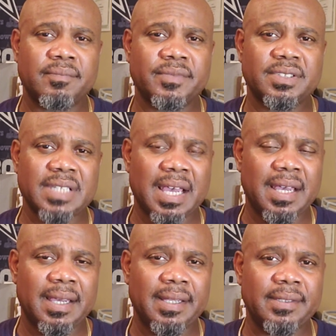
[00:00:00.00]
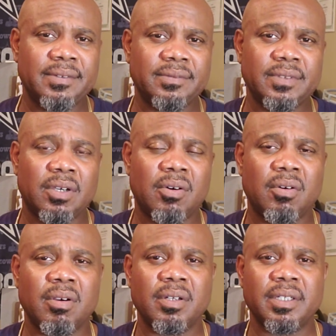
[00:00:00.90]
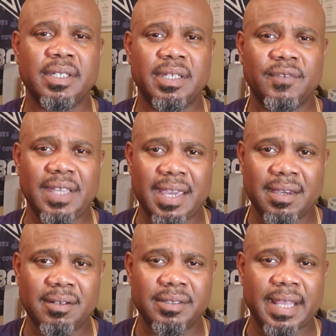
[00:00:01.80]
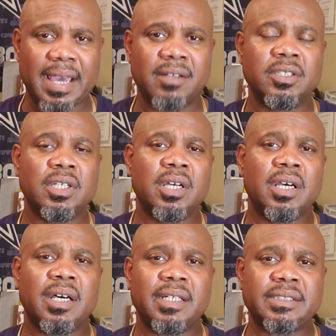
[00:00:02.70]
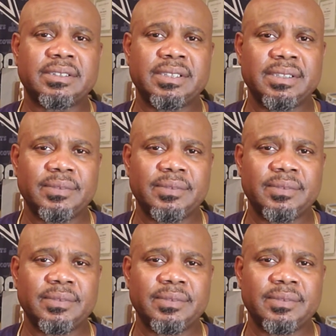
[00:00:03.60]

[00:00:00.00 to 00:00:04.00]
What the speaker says: sign, or if he held out to